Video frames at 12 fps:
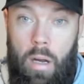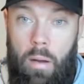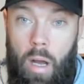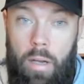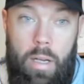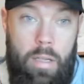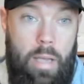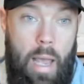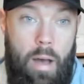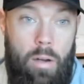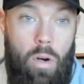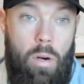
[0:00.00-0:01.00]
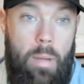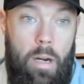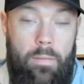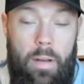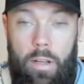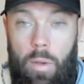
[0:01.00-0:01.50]
a discount or a
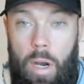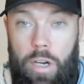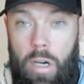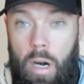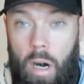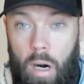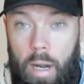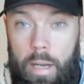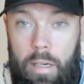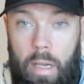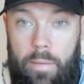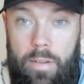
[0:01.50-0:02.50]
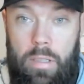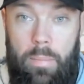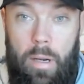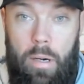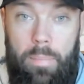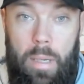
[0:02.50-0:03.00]
better valuation on our end to give us a
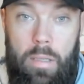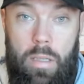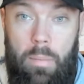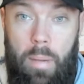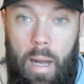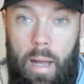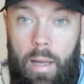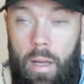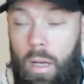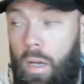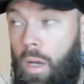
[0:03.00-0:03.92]
better piece of the pie.